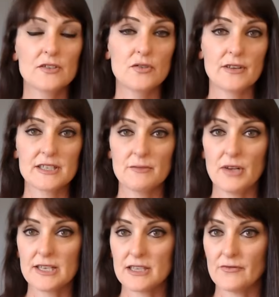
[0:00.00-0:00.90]
doing some
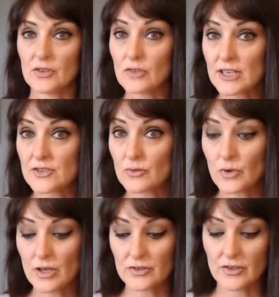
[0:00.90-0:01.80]
past life regression
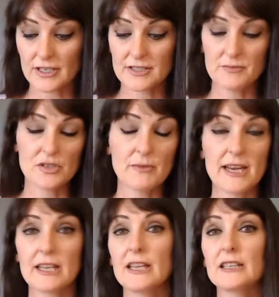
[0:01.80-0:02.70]
work, doing some
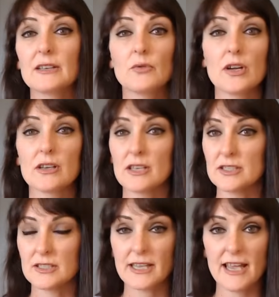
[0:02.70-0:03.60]
shamanic healing work
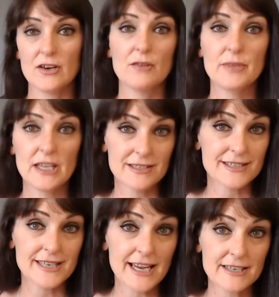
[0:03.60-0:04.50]
just cannot be
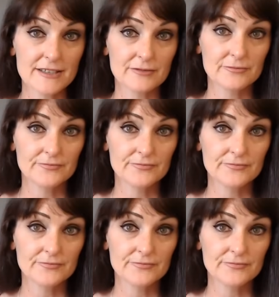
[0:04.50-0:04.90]
understated.